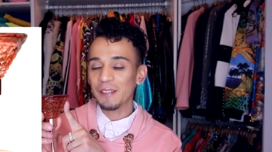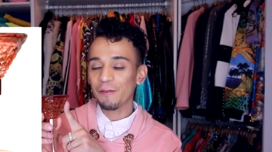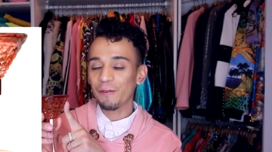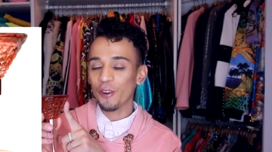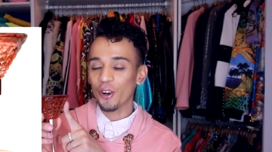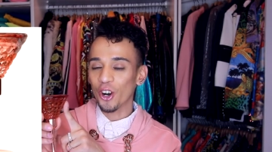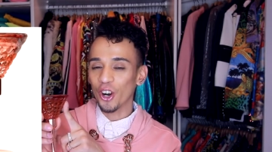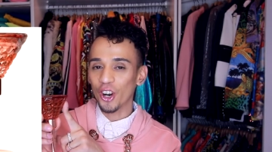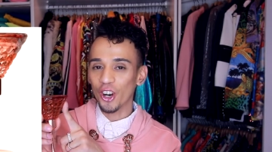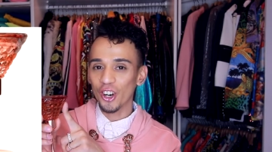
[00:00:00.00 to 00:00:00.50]

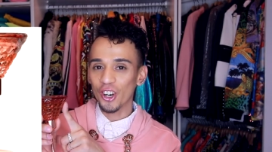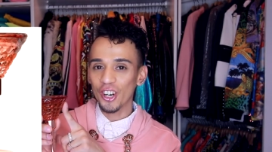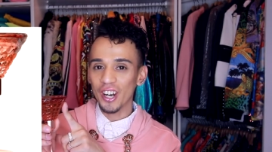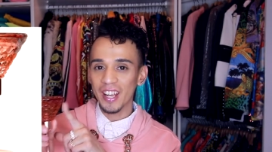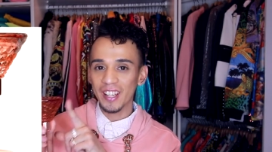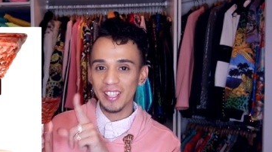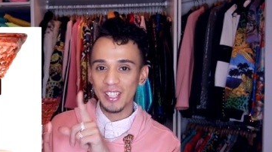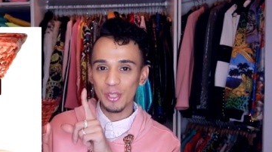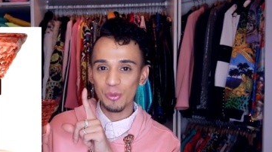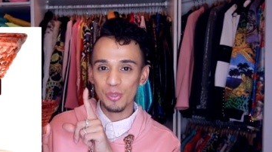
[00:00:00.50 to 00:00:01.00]
for her,
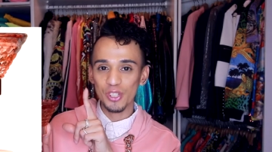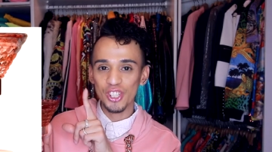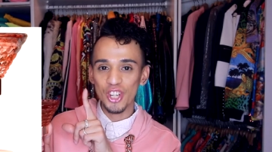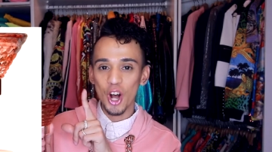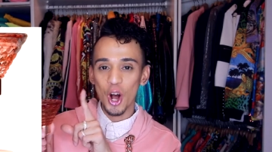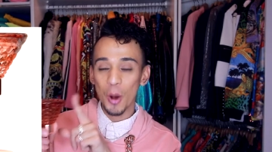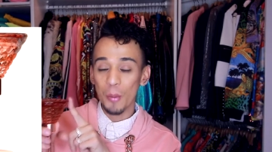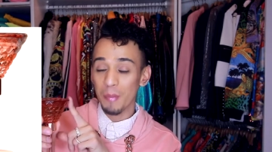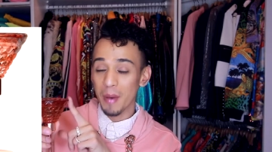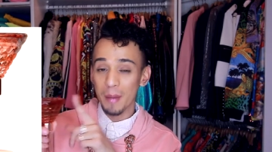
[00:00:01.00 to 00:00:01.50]
and this one's
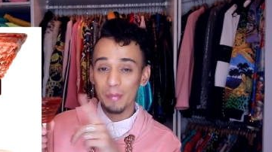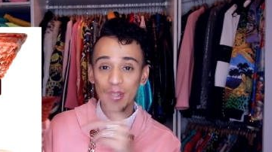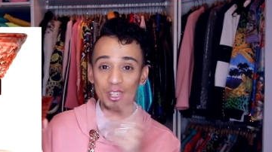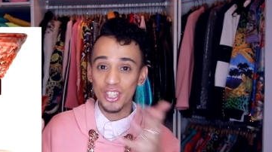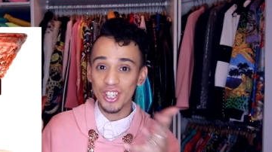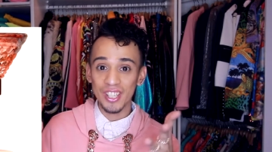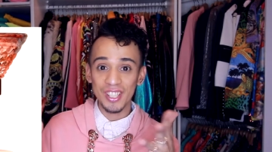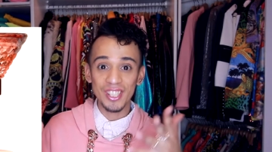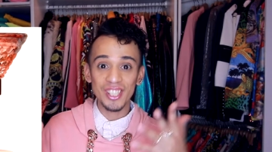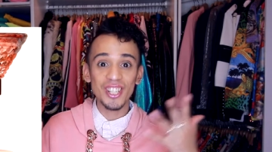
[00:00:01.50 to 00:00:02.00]
called Pepe
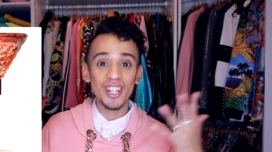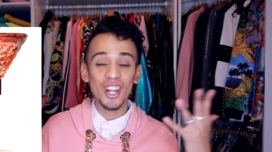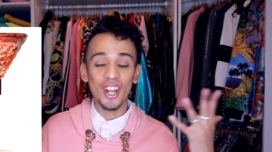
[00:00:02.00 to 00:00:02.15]
Jeans